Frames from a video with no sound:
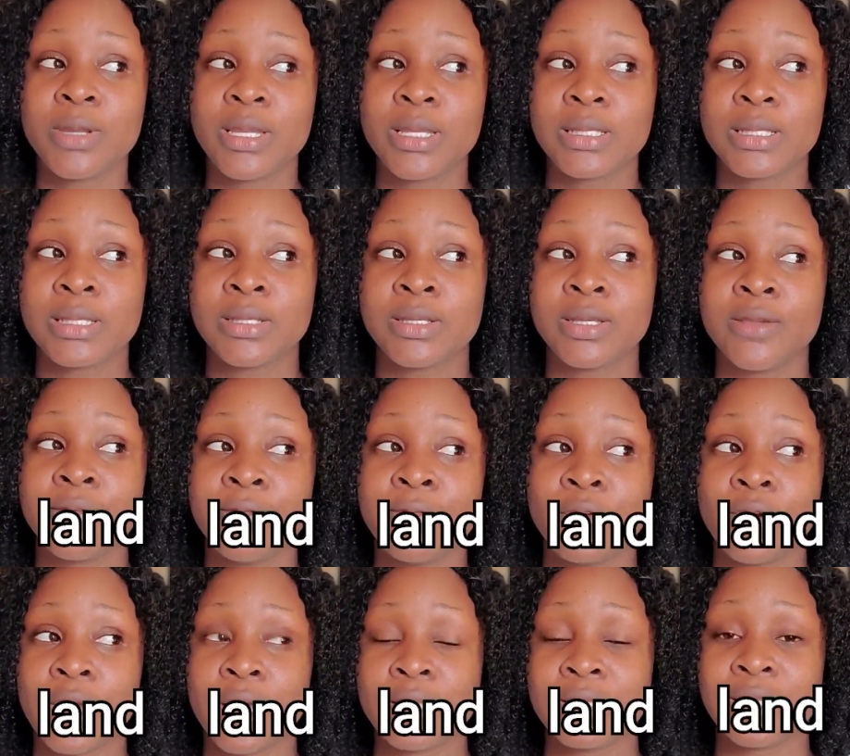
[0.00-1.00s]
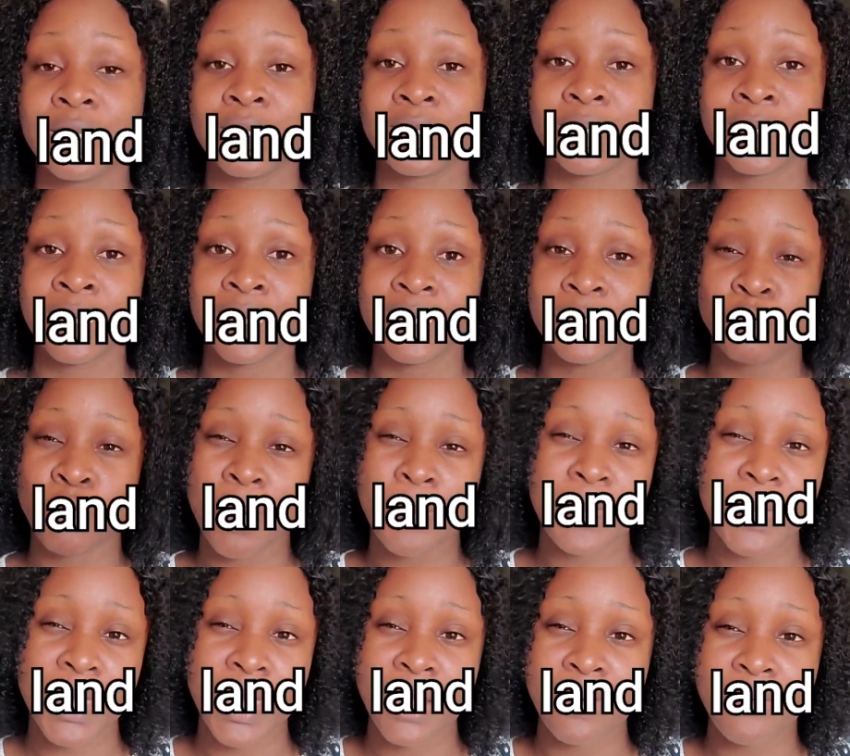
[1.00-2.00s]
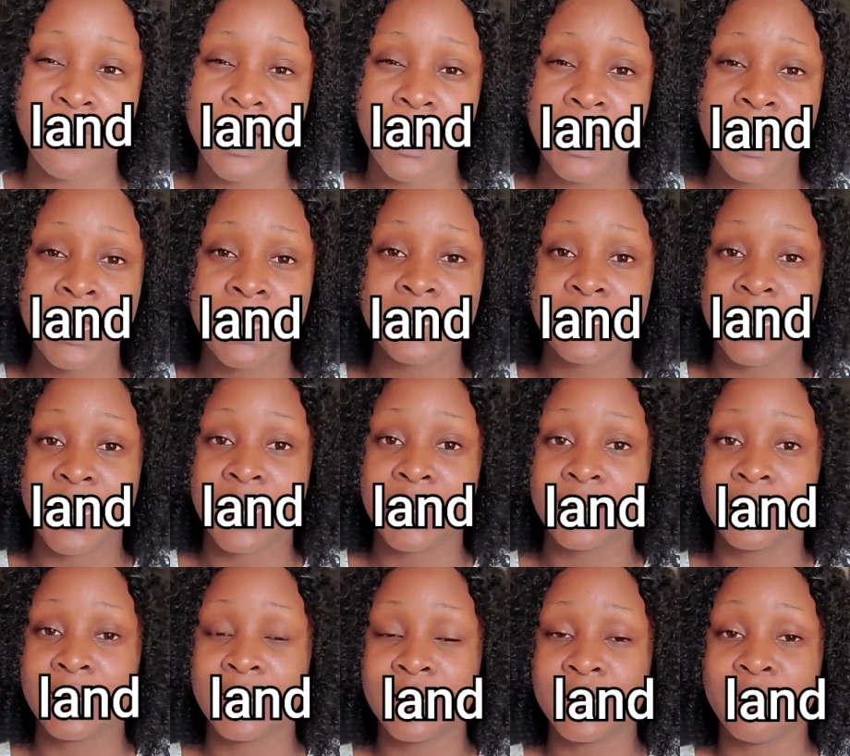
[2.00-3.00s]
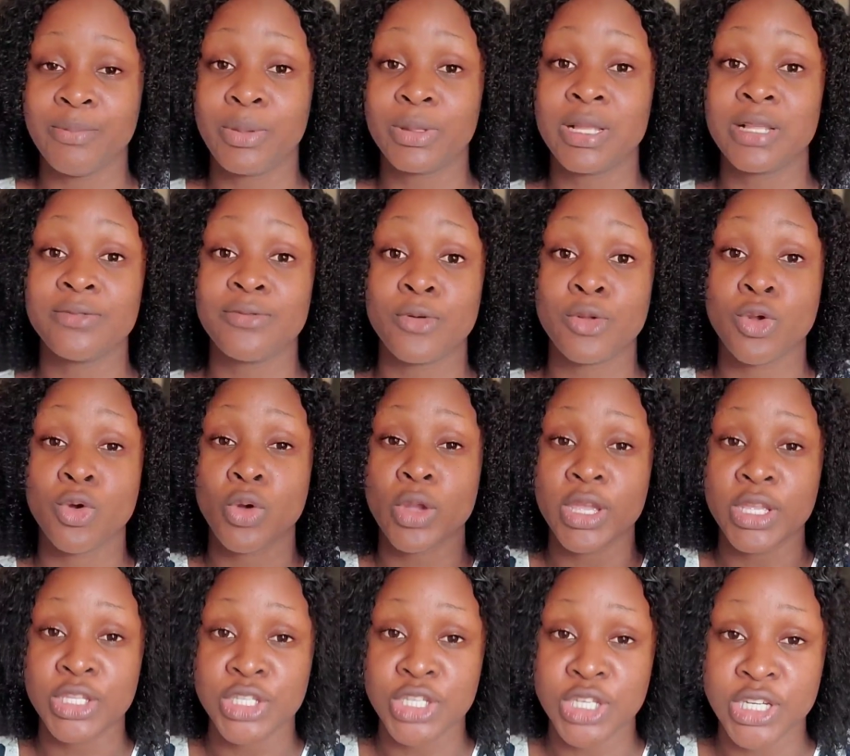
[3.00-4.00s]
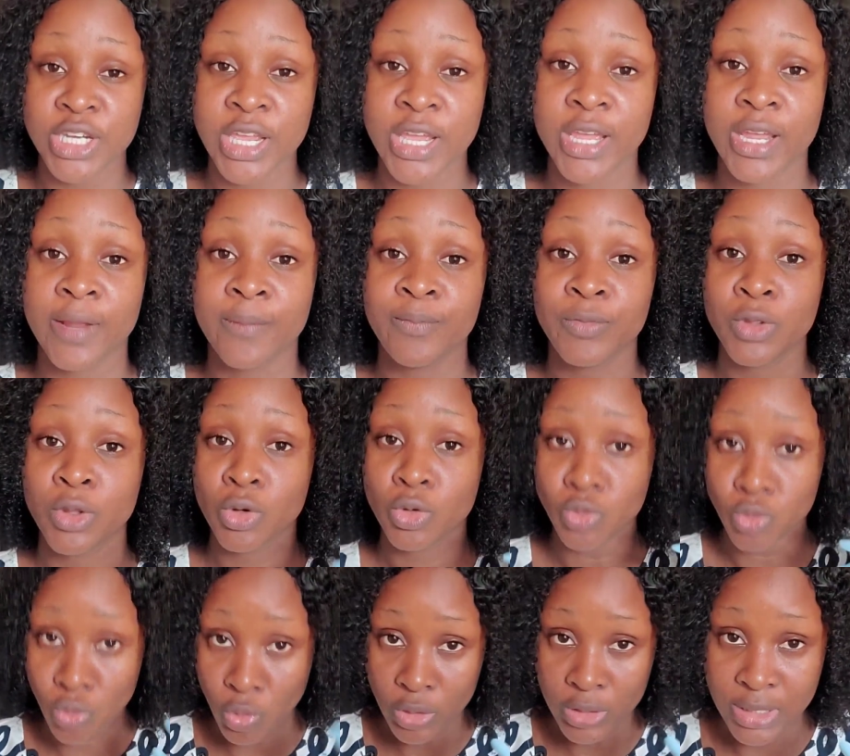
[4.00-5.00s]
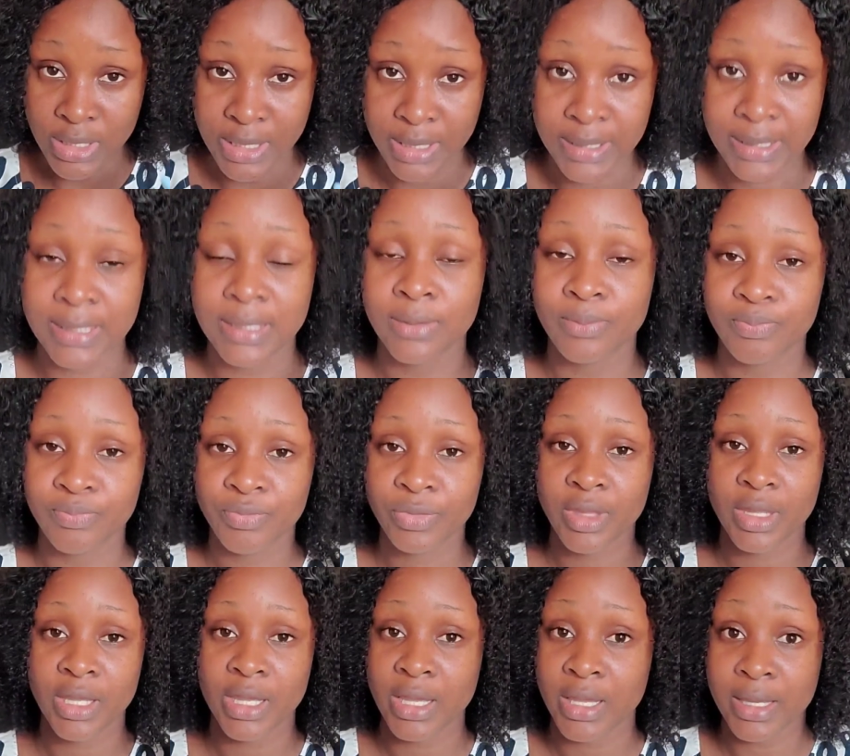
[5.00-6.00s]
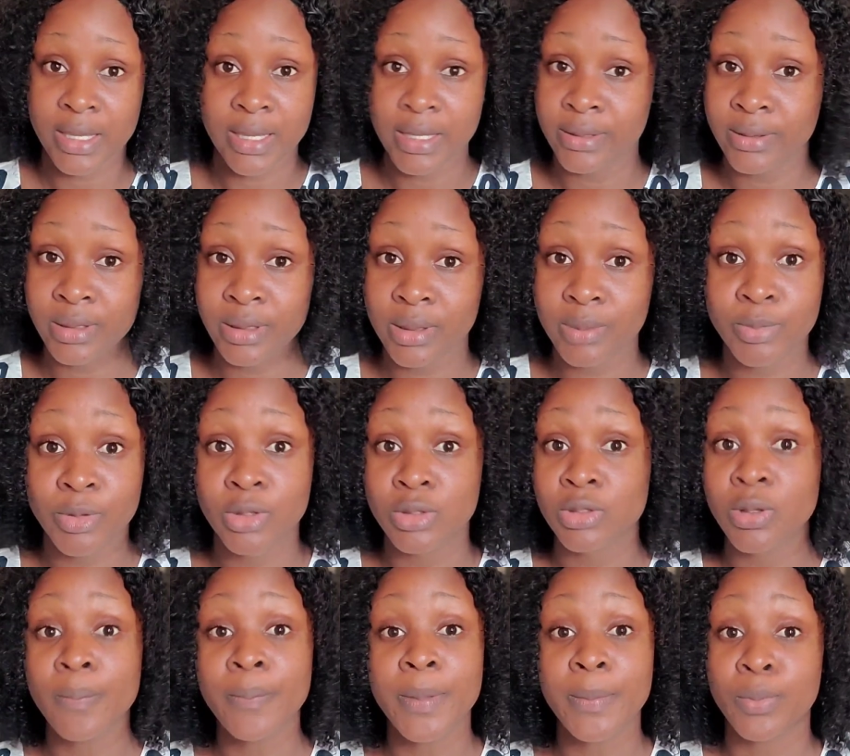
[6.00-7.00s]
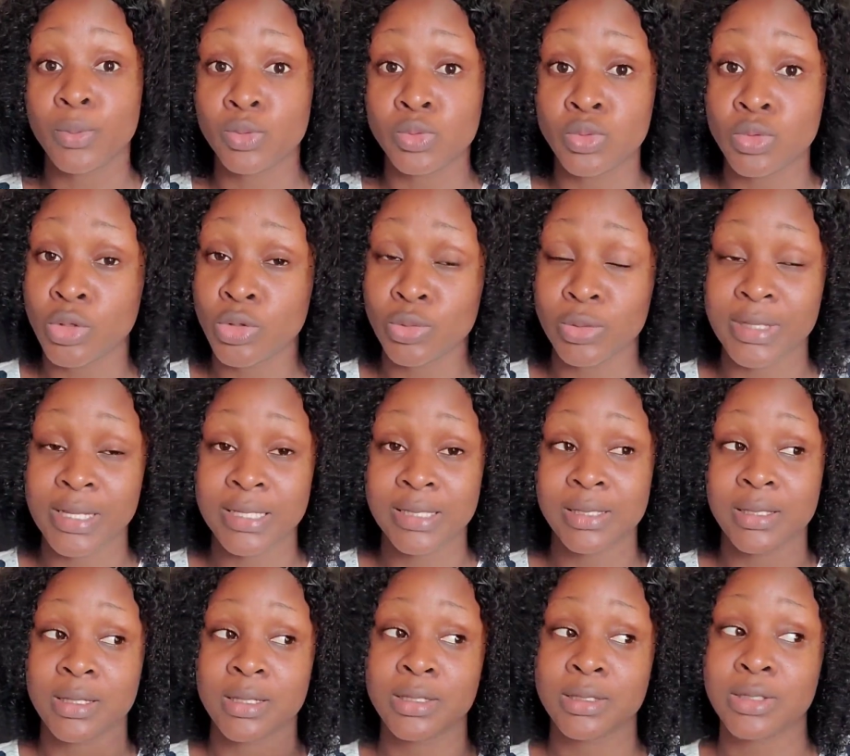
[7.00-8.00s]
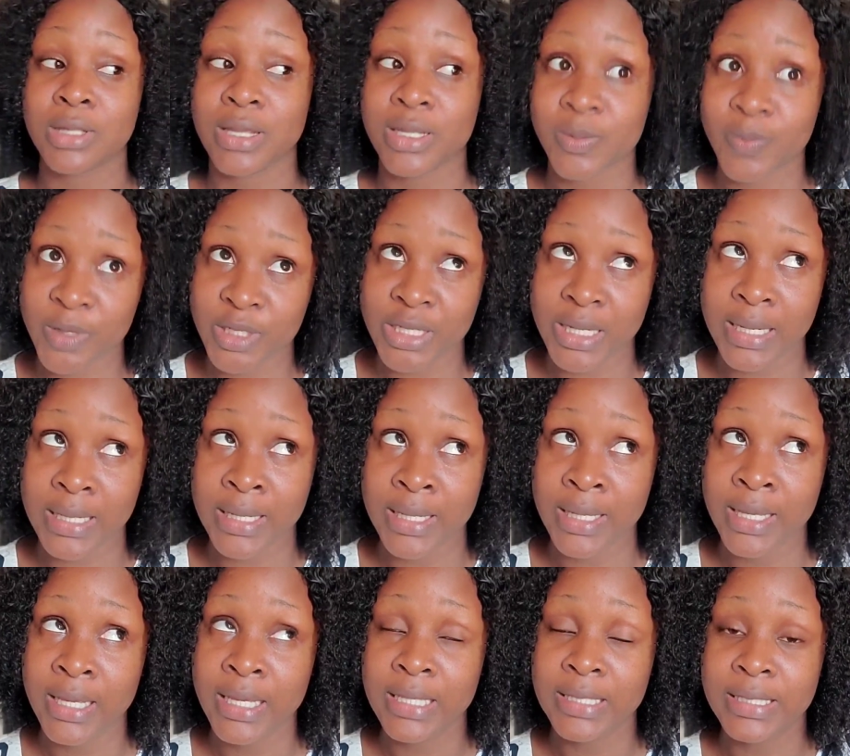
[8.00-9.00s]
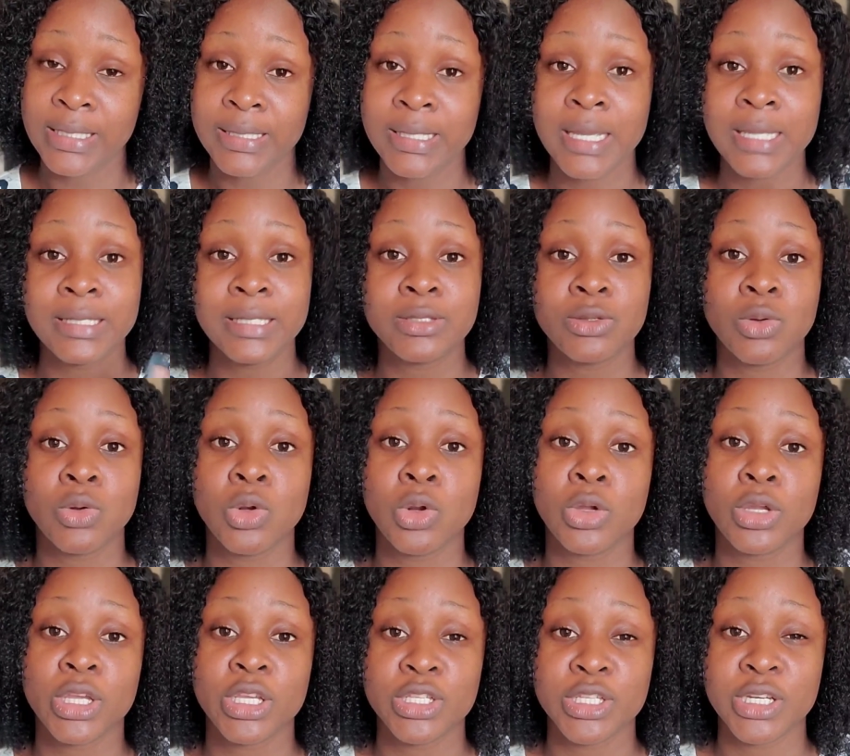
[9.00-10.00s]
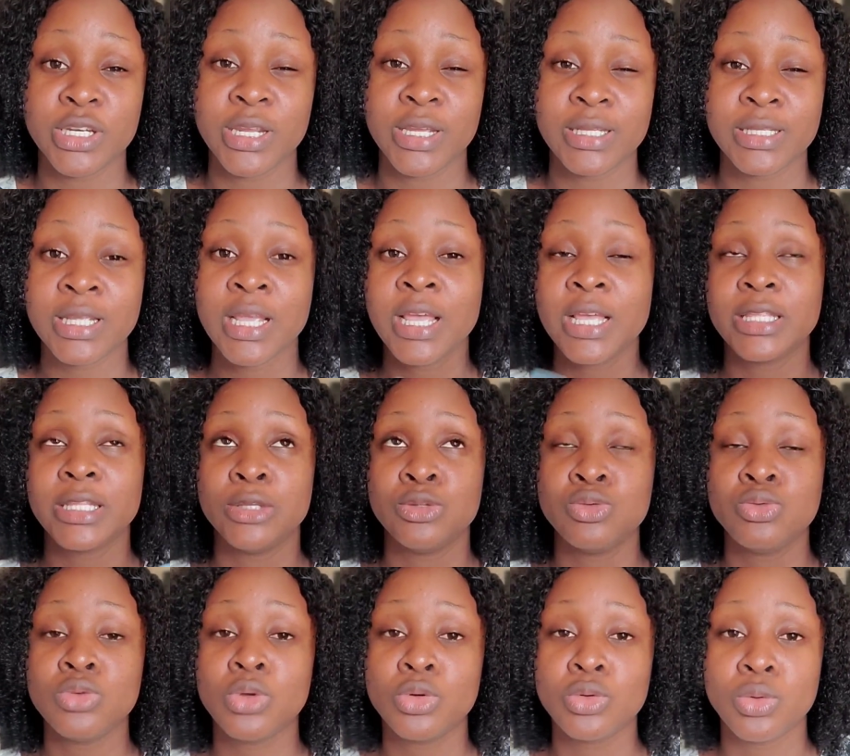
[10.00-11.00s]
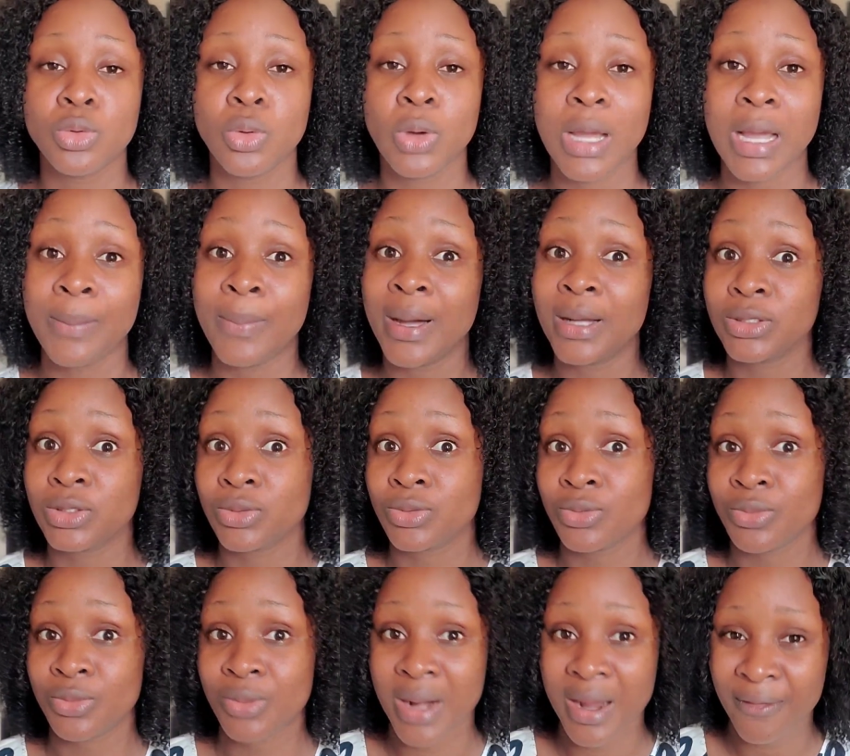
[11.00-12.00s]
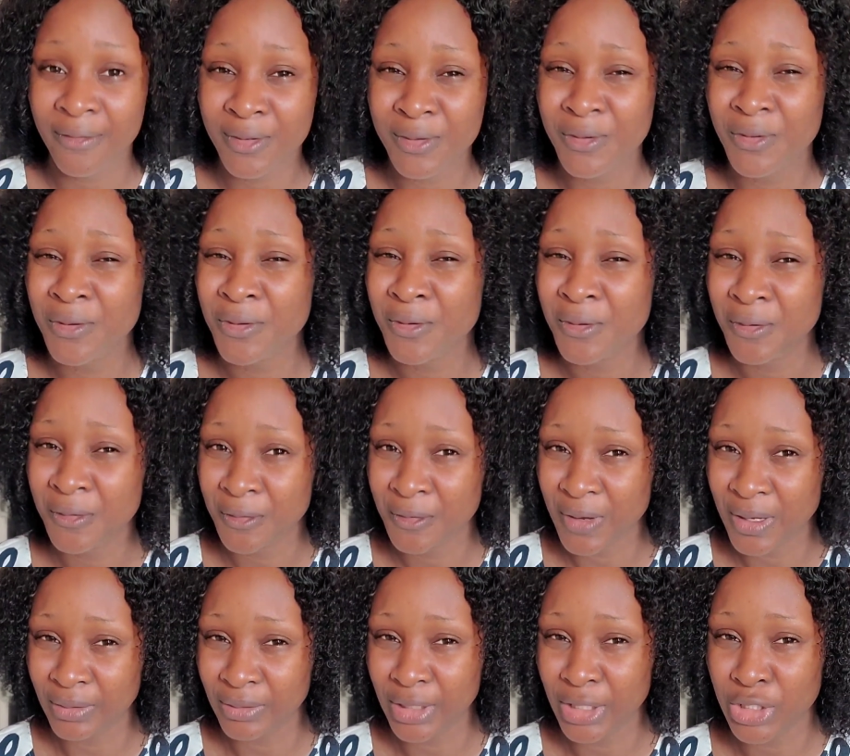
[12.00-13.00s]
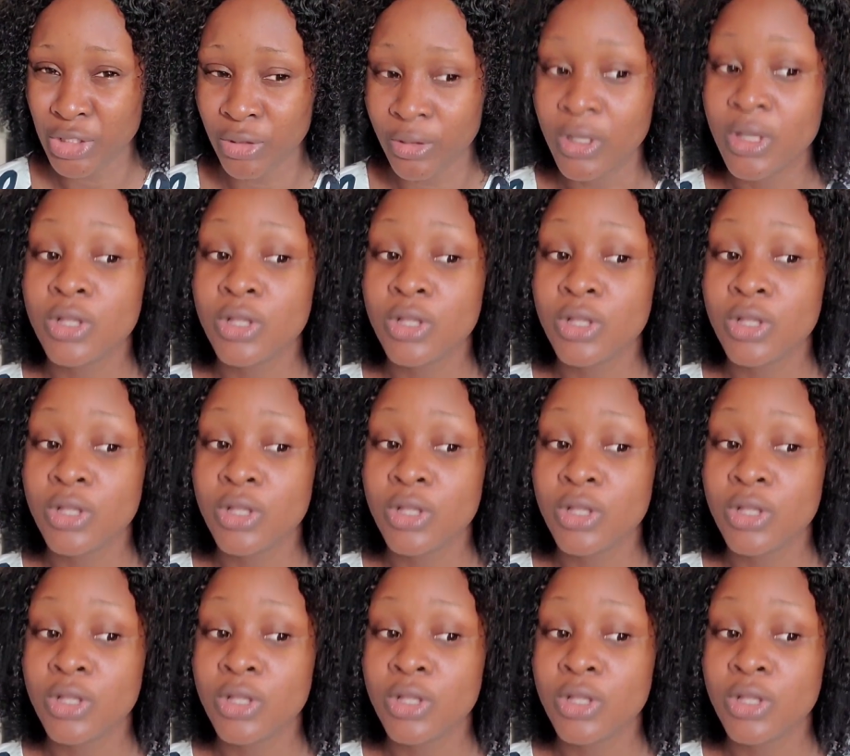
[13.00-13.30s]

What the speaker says: cases, if your house is in a swampy area, then it's important for your engineer know this, in case, because some people do not know that, especially these 6 o'clock engineers, they do not know about raft foundation.